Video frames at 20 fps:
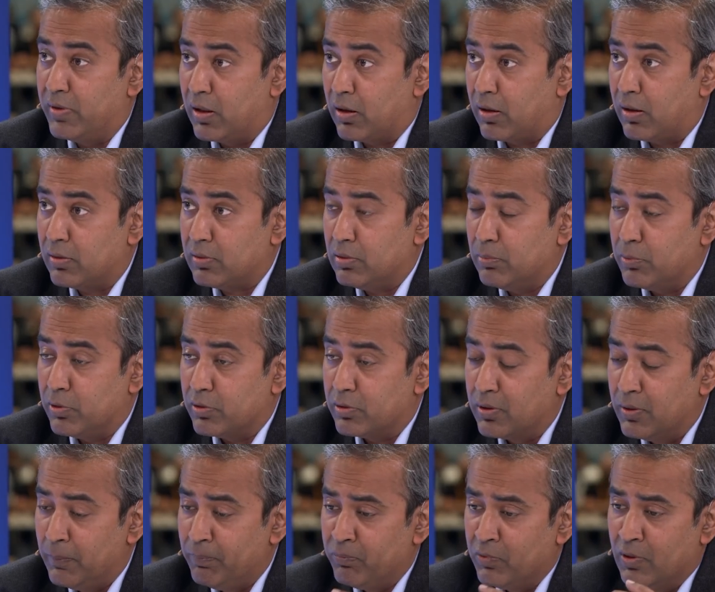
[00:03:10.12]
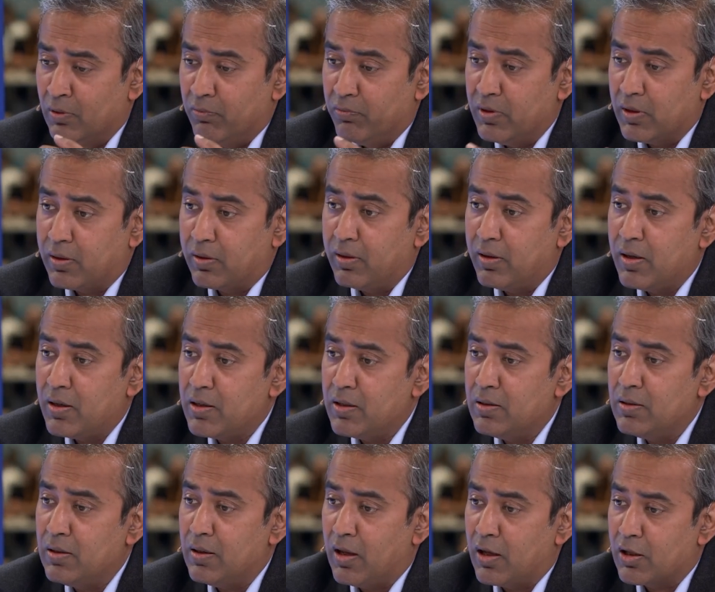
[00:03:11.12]
with our customers. We are
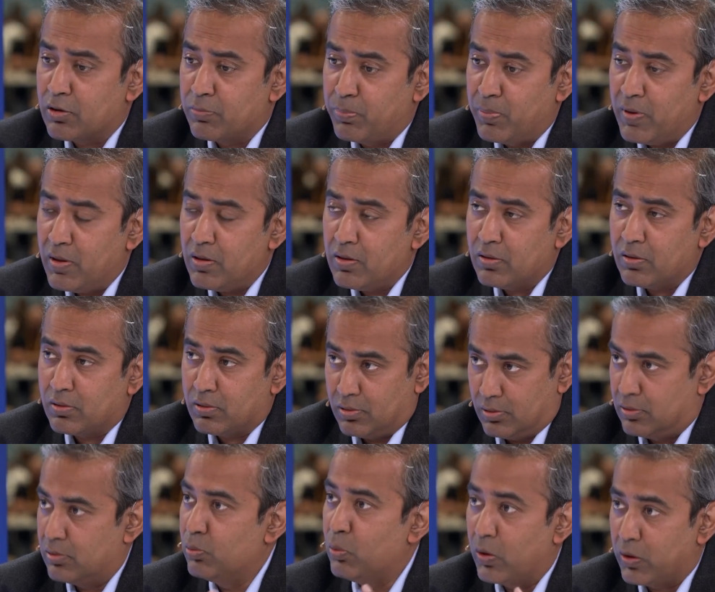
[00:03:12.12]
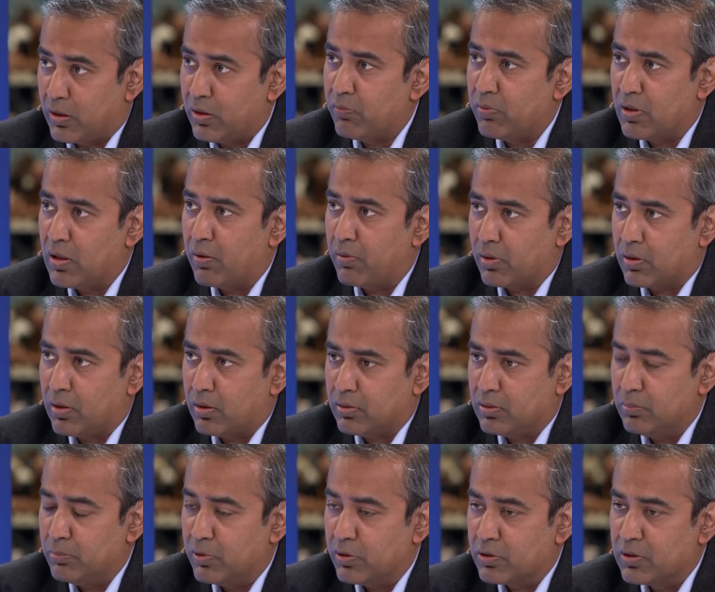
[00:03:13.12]
creating experiences working with our
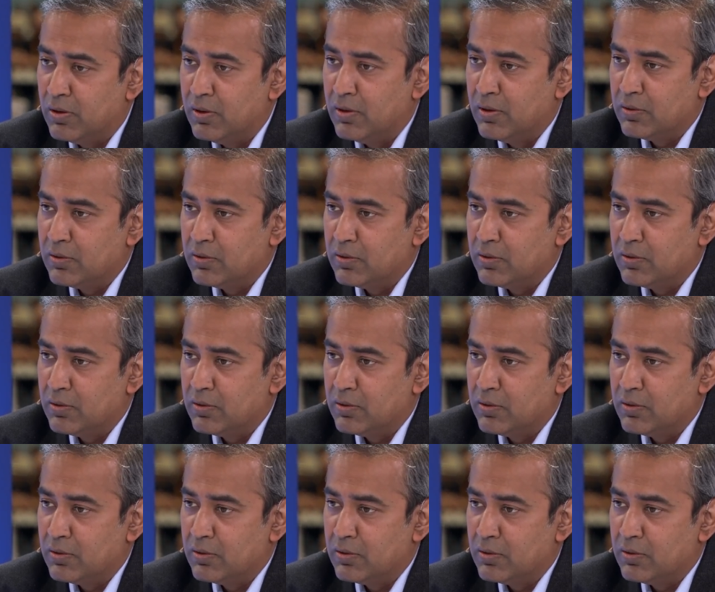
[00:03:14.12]
customers